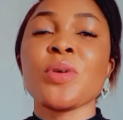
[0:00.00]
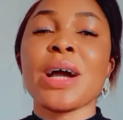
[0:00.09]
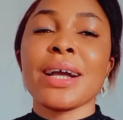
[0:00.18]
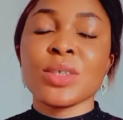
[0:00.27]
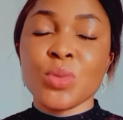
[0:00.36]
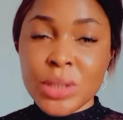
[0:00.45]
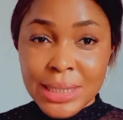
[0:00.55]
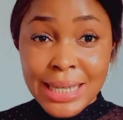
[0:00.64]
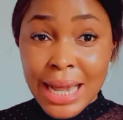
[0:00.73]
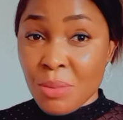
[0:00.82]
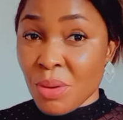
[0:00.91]
will ask, what
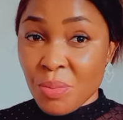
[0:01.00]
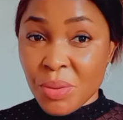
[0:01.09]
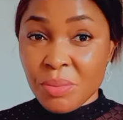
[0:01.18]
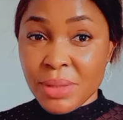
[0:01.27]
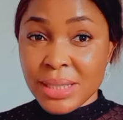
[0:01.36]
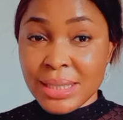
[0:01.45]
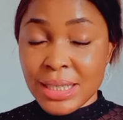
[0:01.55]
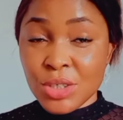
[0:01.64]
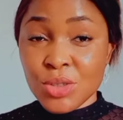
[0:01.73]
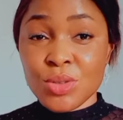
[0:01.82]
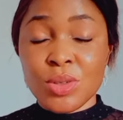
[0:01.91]
is
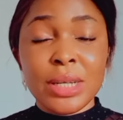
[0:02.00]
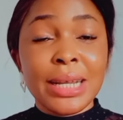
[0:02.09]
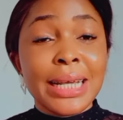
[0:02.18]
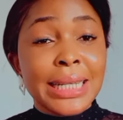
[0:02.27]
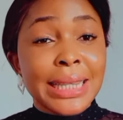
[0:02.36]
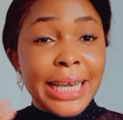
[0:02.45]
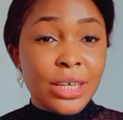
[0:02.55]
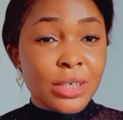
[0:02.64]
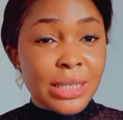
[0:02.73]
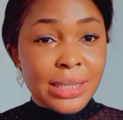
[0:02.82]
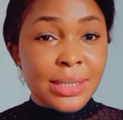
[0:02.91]
hyperpigmentation? Like you can